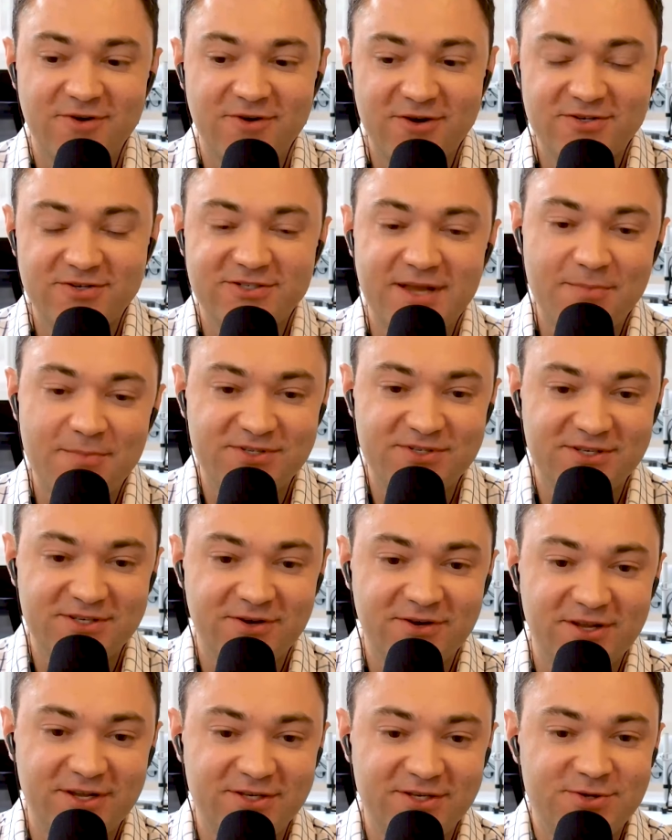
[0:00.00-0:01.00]
First
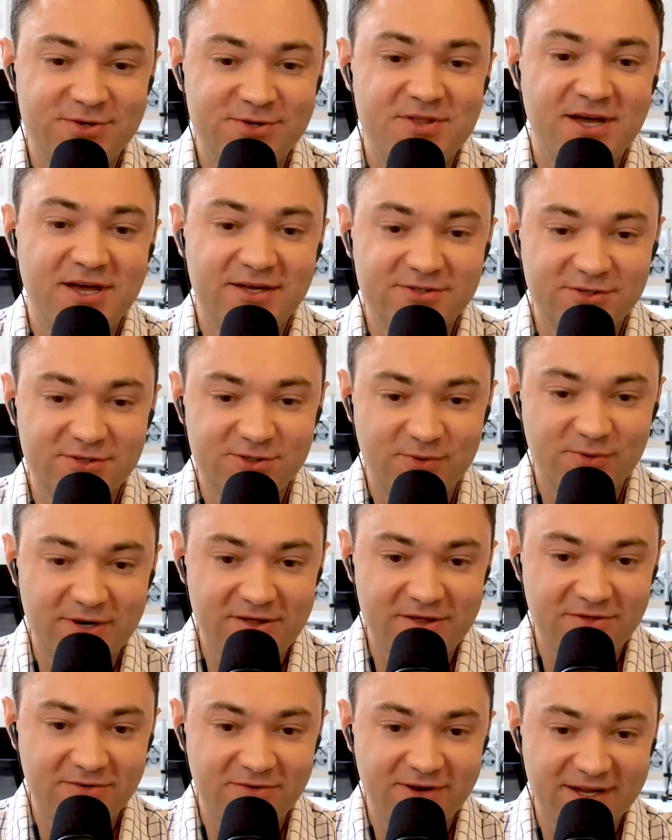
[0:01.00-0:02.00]
episode of
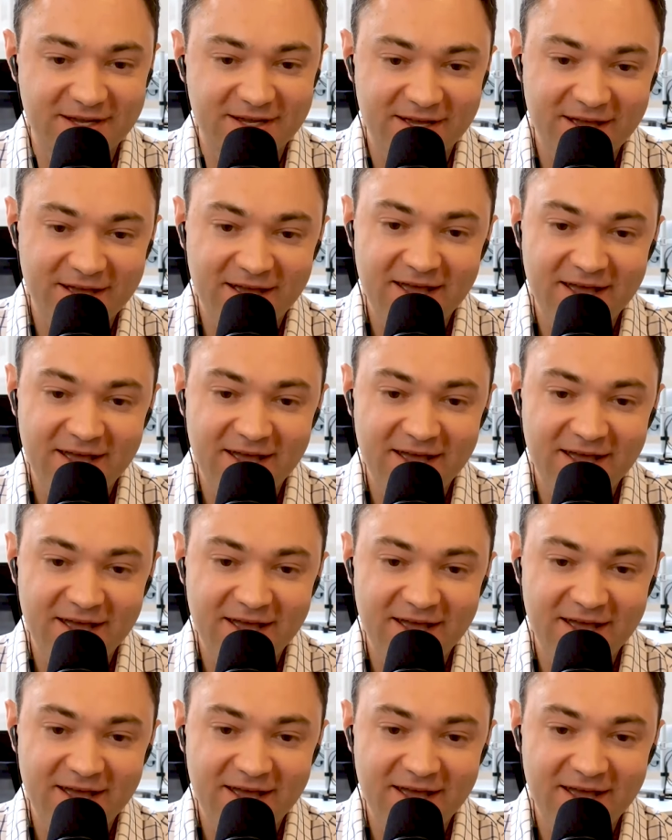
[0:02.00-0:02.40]
2023.